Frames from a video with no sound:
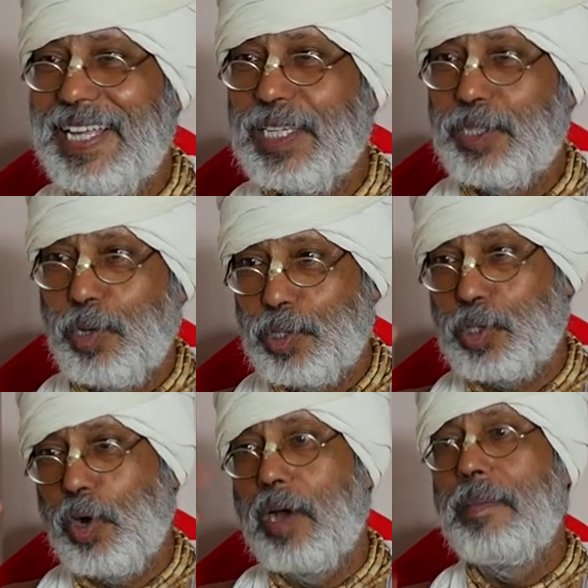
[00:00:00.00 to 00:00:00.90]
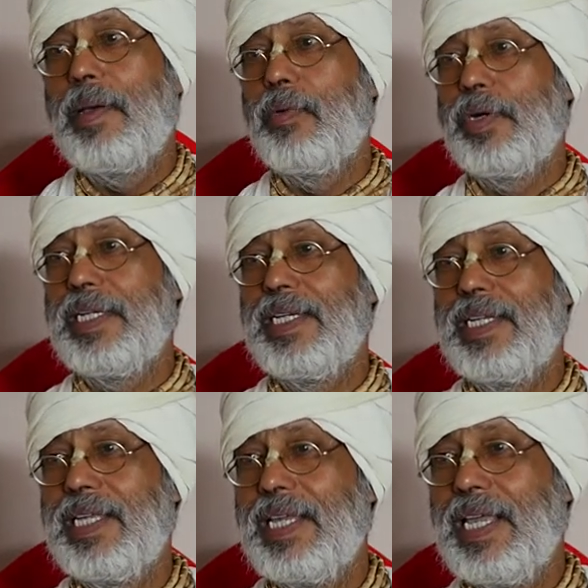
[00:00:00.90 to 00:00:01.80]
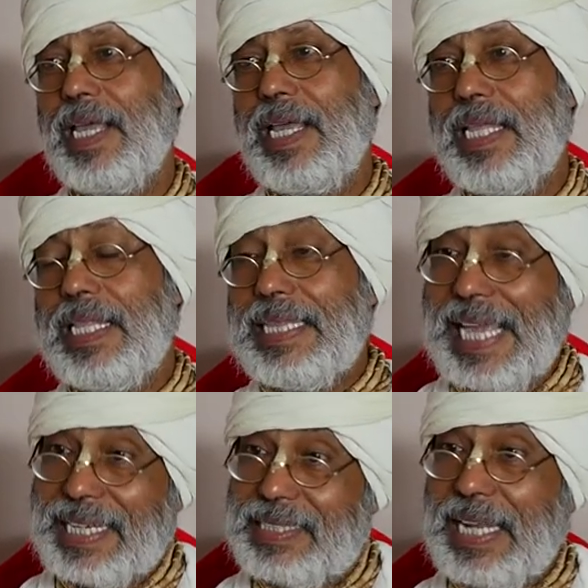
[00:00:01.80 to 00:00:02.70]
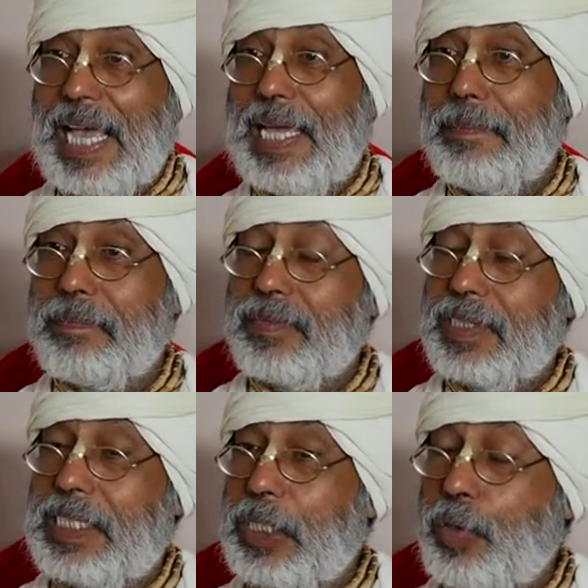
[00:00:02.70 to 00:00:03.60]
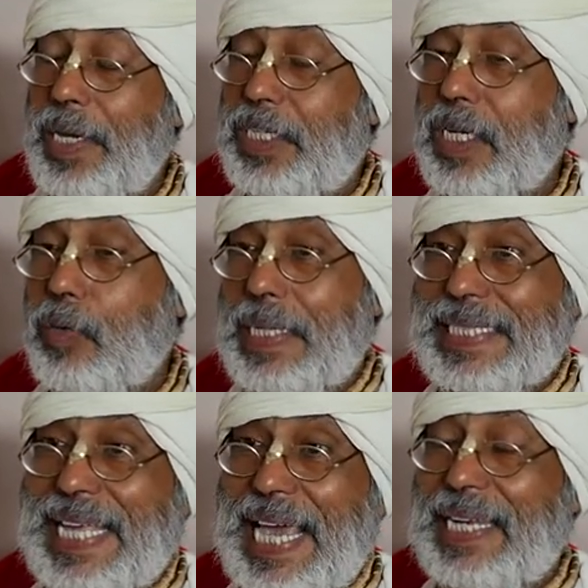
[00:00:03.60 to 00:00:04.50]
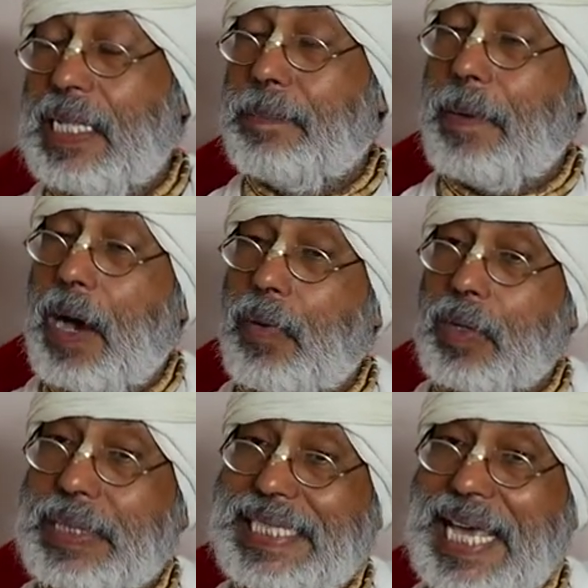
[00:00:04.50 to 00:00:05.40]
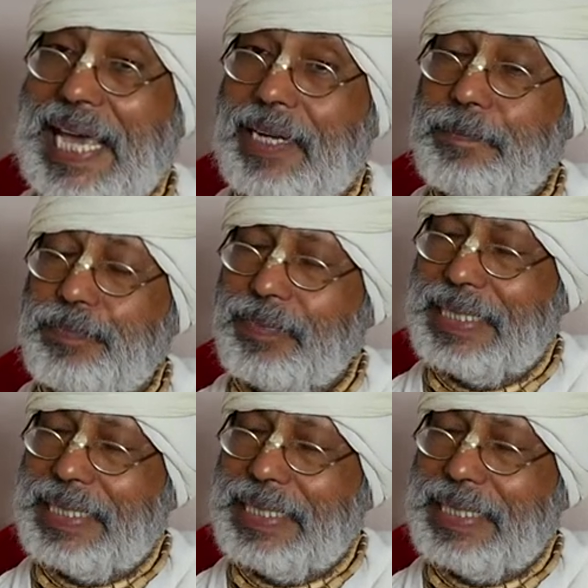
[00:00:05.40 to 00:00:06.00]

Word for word: So strong memory. That time, situation was there and power was there.